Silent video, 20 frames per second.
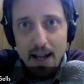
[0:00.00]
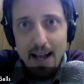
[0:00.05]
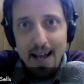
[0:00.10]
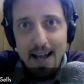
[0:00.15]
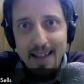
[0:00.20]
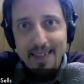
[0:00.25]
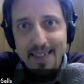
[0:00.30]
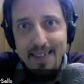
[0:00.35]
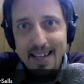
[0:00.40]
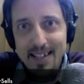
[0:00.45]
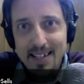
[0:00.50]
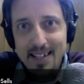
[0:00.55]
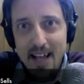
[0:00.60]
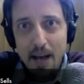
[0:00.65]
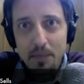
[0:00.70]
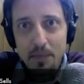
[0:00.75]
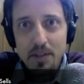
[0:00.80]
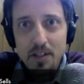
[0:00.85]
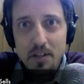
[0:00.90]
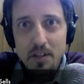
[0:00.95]
And this
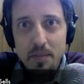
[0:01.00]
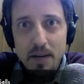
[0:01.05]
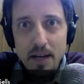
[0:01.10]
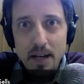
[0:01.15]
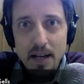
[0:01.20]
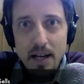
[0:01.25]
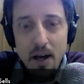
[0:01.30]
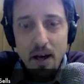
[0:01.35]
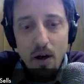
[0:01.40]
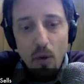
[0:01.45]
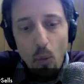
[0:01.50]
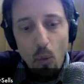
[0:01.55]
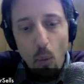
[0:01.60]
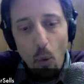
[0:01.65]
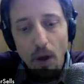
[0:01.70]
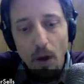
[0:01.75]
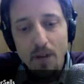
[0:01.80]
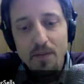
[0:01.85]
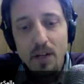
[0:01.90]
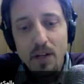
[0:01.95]
happens to be
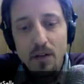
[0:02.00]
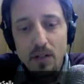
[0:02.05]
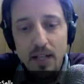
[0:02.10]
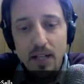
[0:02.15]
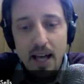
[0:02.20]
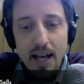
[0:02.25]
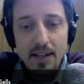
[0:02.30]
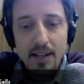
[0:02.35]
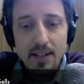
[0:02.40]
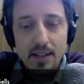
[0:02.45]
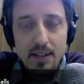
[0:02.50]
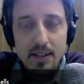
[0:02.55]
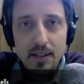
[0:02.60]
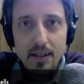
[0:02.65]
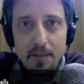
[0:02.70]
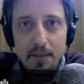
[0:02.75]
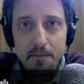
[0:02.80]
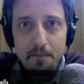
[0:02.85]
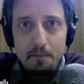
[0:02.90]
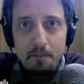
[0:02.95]
one of those
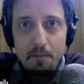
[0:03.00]
cases.